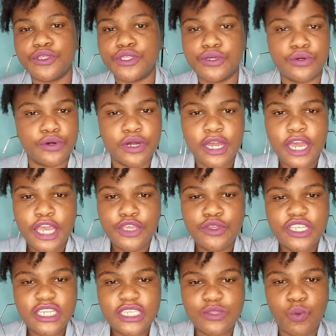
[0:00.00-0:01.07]
So
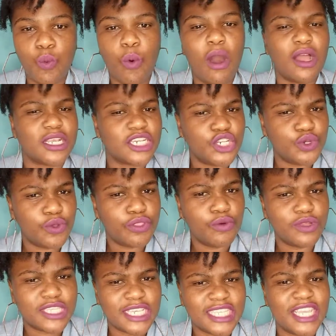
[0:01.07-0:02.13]
you just watch your
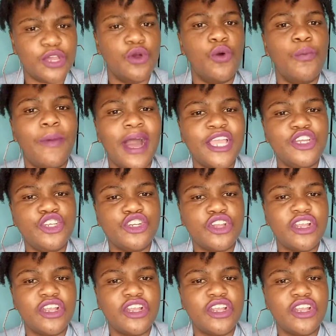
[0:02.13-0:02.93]
thoughts as they go by. You do